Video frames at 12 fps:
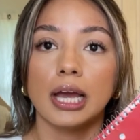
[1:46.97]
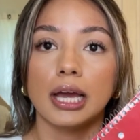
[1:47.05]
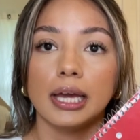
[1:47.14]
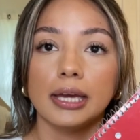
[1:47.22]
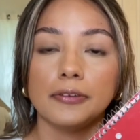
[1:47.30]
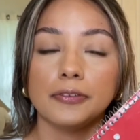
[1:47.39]

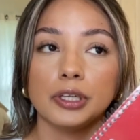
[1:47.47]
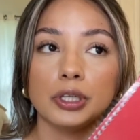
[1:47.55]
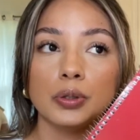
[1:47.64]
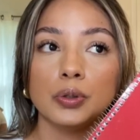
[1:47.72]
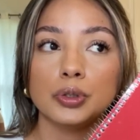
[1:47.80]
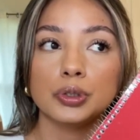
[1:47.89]
If
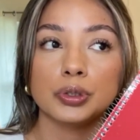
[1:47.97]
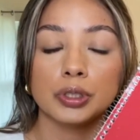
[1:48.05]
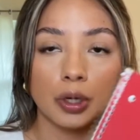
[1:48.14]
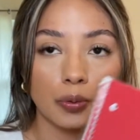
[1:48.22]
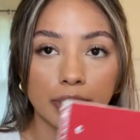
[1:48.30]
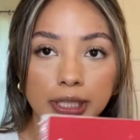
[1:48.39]
you do not
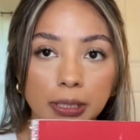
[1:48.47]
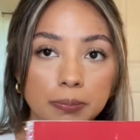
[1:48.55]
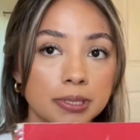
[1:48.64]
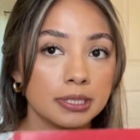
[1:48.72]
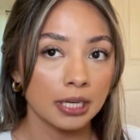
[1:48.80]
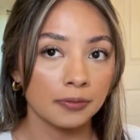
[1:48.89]
want to keep
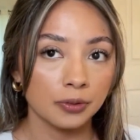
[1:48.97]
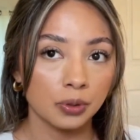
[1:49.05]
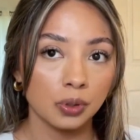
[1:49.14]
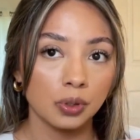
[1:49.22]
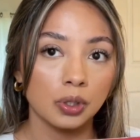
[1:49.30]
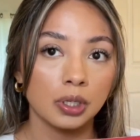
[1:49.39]

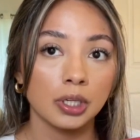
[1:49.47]
several